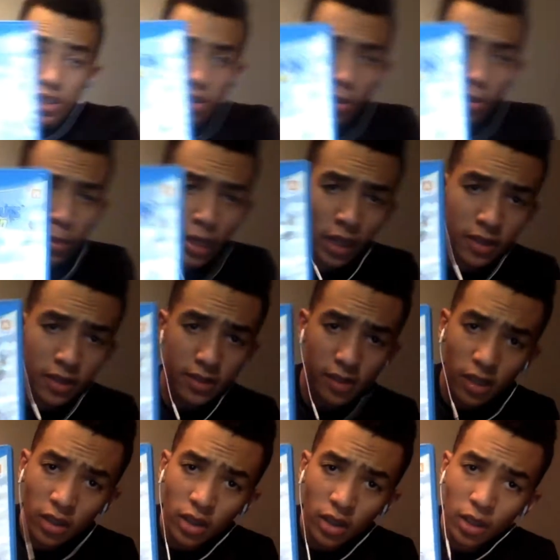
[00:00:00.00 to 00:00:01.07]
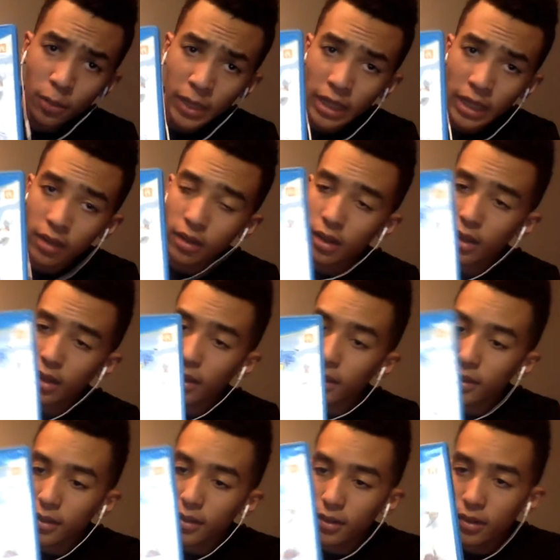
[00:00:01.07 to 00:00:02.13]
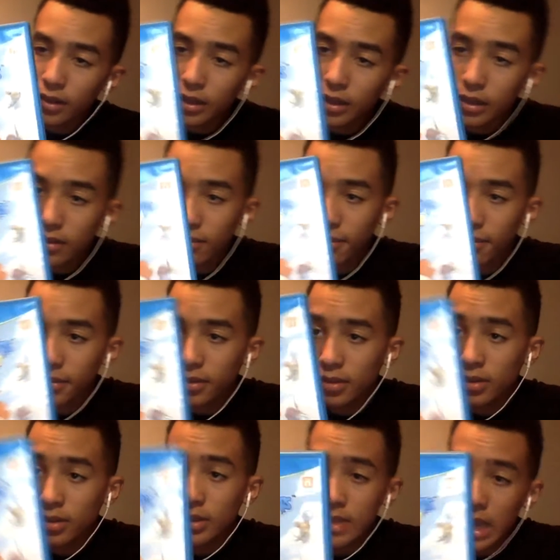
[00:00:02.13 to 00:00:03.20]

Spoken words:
Scribblenauts Unlimited, and this